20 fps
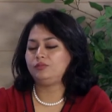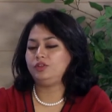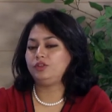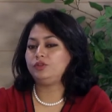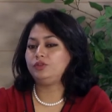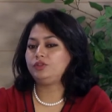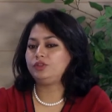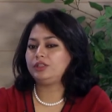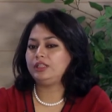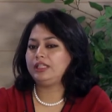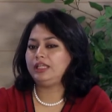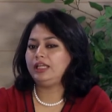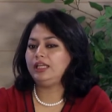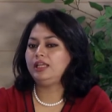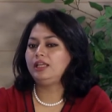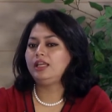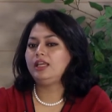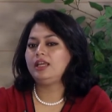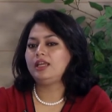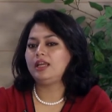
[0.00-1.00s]
usually,
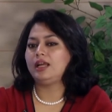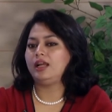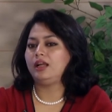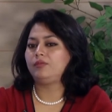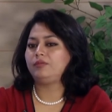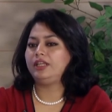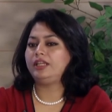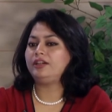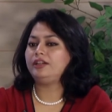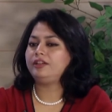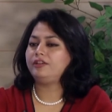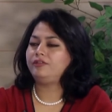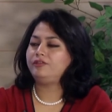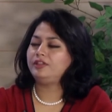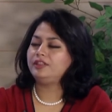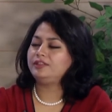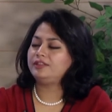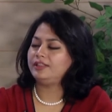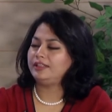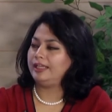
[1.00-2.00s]
um, there are
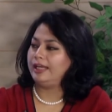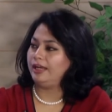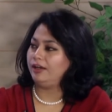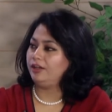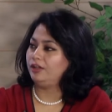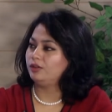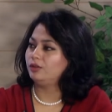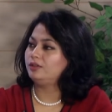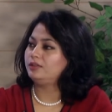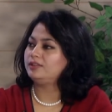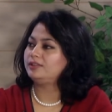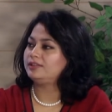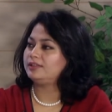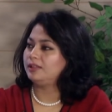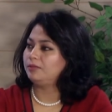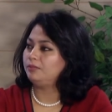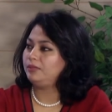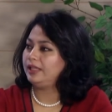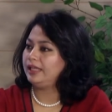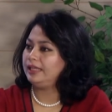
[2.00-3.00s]
different scenarios.
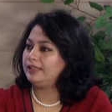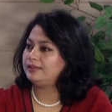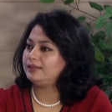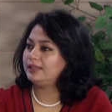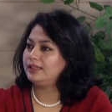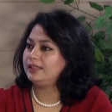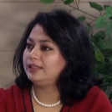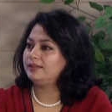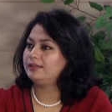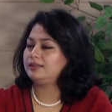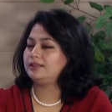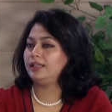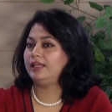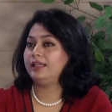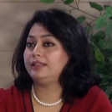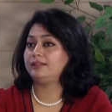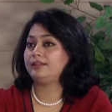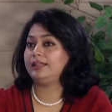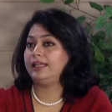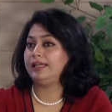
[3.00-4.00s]
Some places,
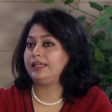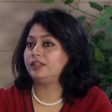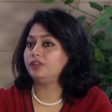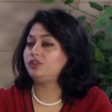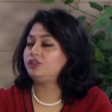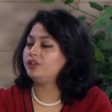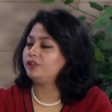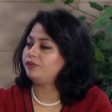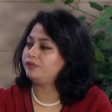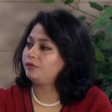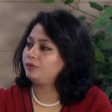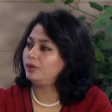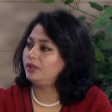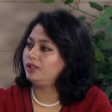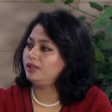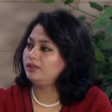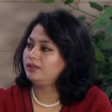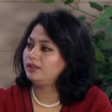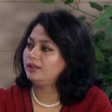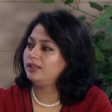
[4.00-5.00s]
it's like a shift
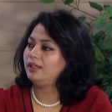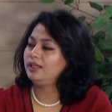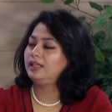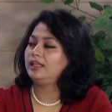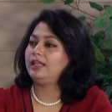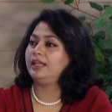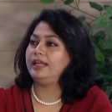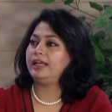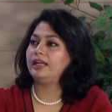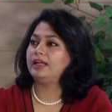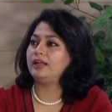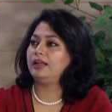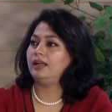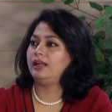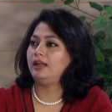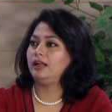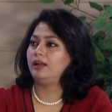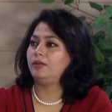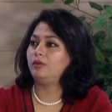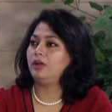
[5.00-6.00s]
work. Like a
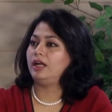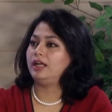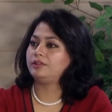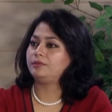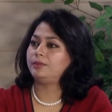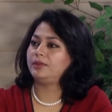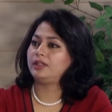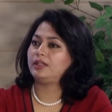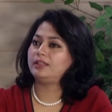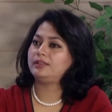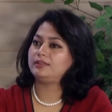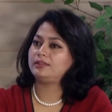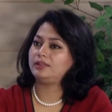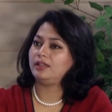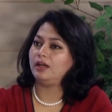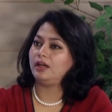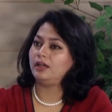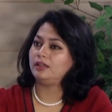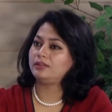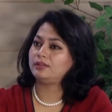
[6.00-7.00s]
um, hospitalist
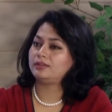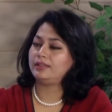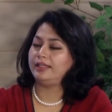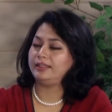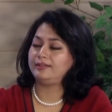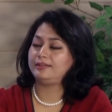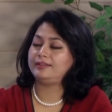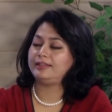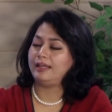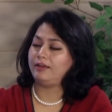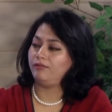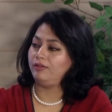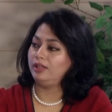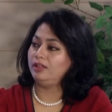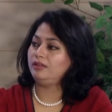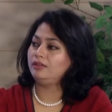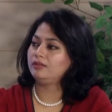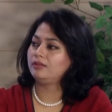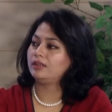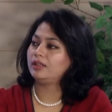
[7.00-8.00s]
starts at seven
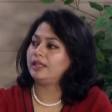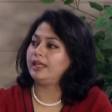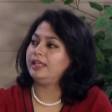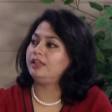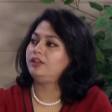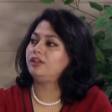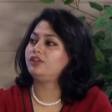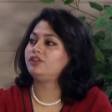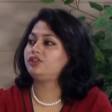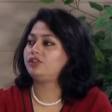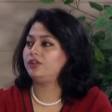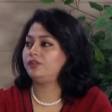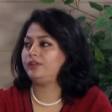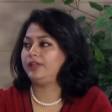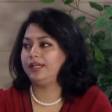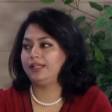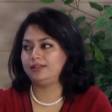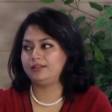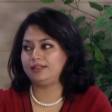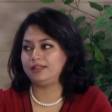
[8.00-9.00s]
and their shift
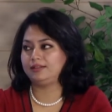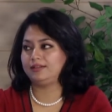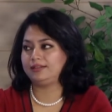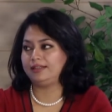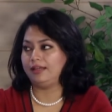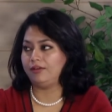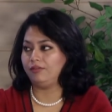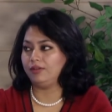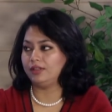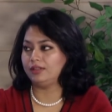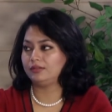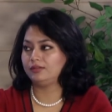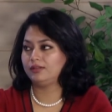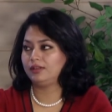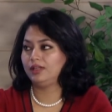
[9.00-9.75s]
ends at seven.